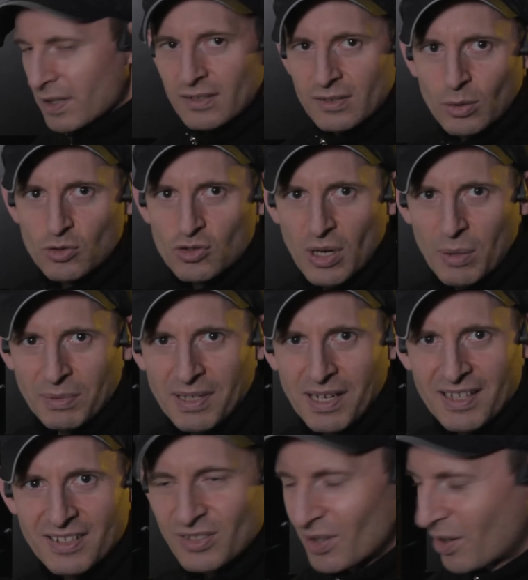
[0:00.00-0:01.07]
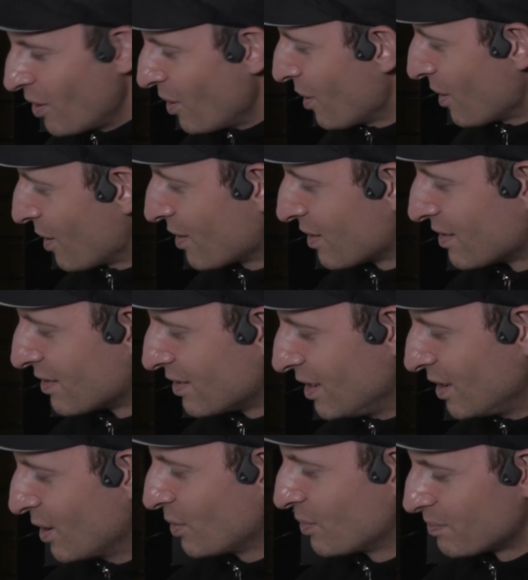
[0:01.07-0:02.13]
So jump cuts are,
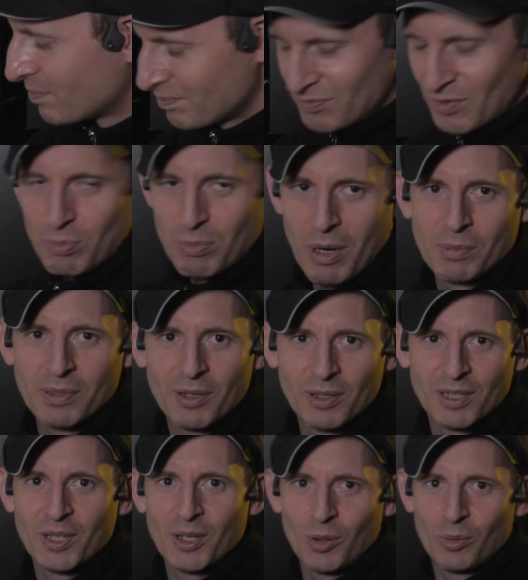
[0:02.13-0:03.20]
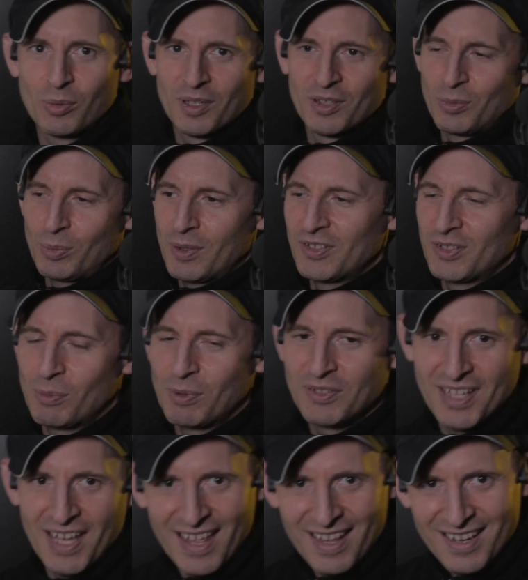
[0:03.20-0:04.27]
you probably already know, it's when someone's
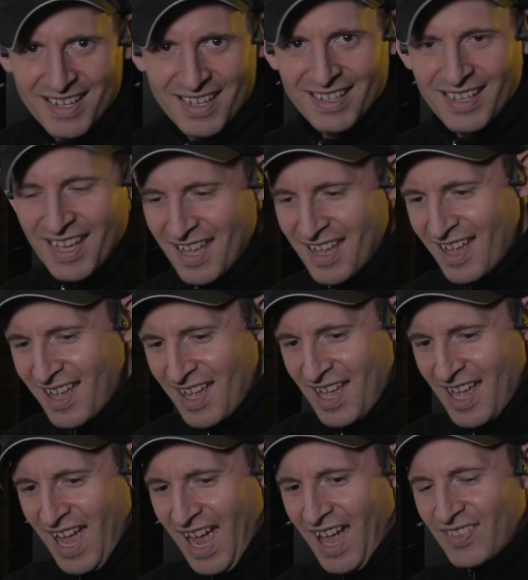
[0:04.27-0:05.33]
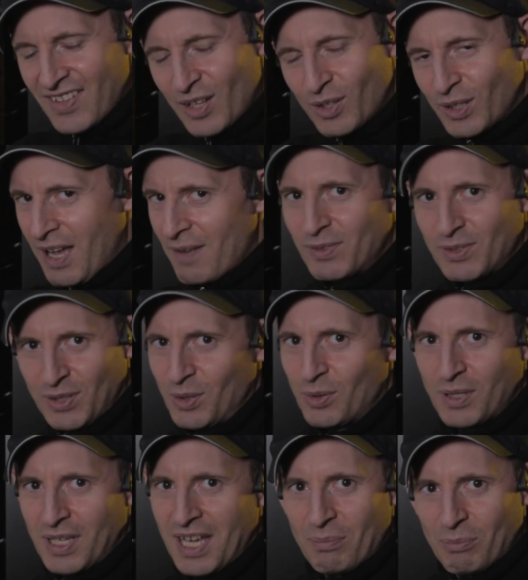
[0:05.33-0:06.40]
editing and they only have a single
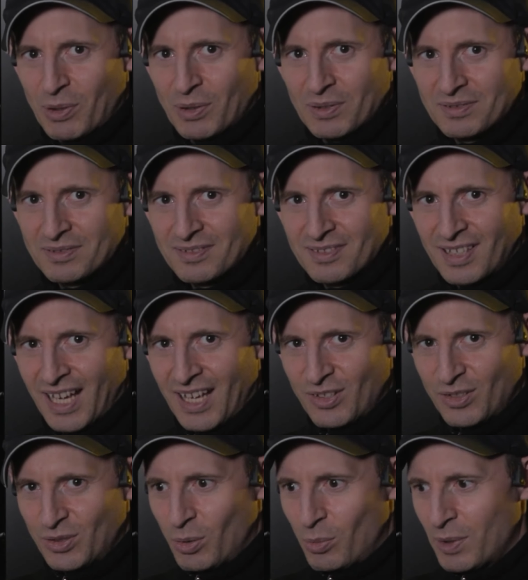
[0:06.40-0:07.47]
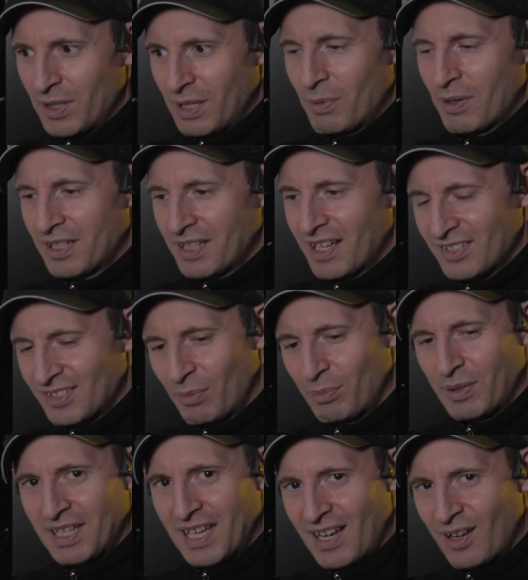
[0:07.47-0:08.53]
camera. And so when they want to cut
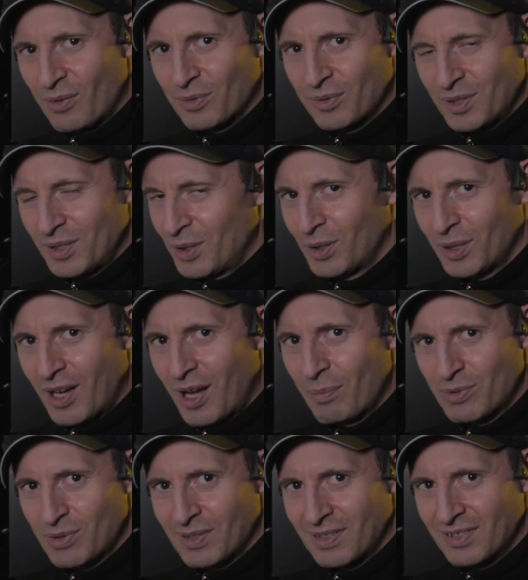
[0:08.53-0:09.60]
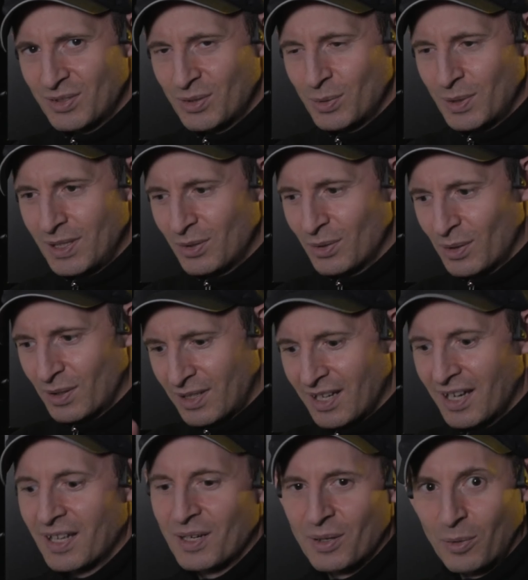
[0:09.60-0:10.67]
something out, the only option is to either
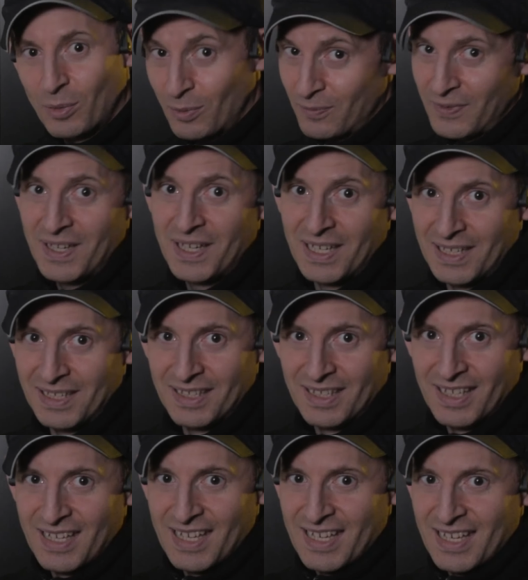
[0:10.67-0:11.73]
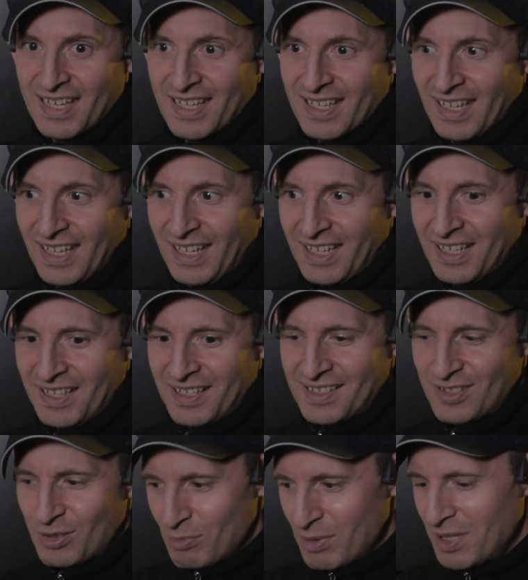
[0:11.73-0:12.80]
cut or fade. And
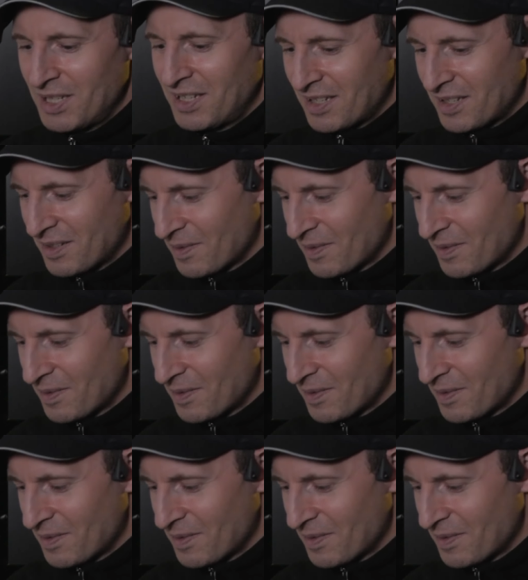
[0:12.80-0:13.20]
to me,